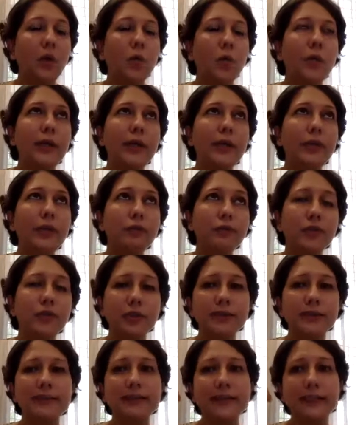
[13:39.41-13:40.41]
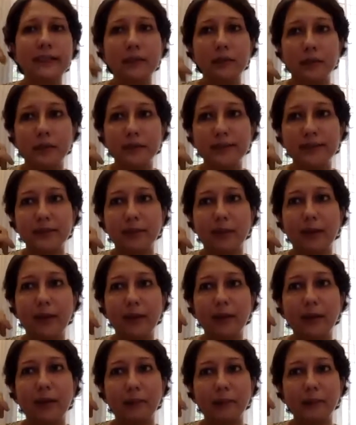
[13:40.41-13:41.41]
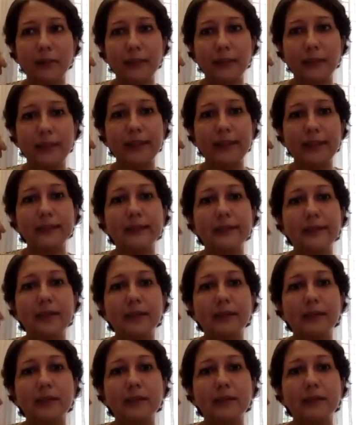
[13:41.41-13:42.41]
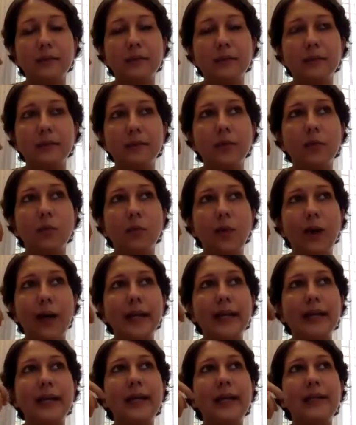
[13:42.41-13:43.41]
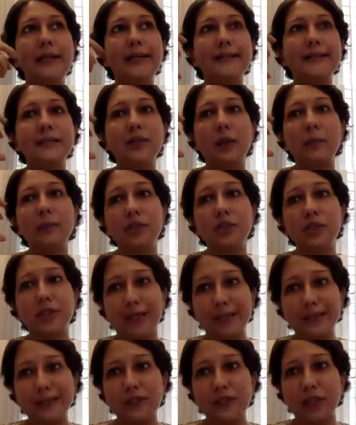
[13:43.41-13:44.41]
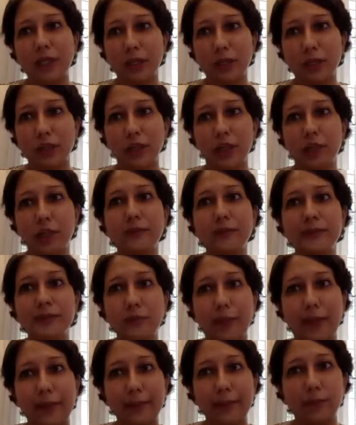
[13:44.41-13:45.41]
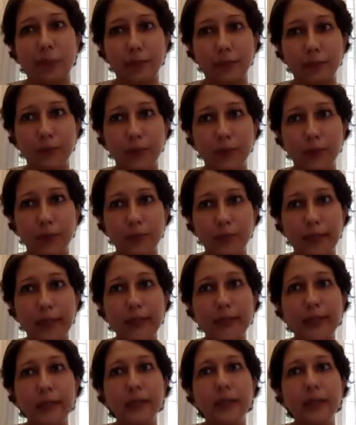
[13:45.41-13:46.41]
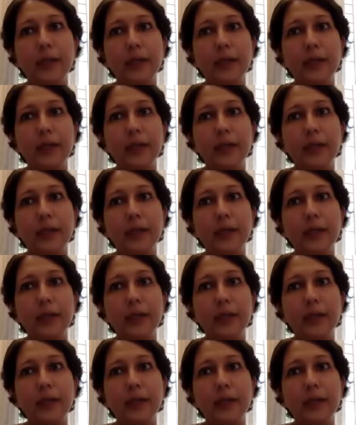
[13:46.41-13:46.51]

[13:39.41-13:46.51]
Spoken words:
We used to see in erstwhile companies that for a while an ESOP trust structure was quite popular, right?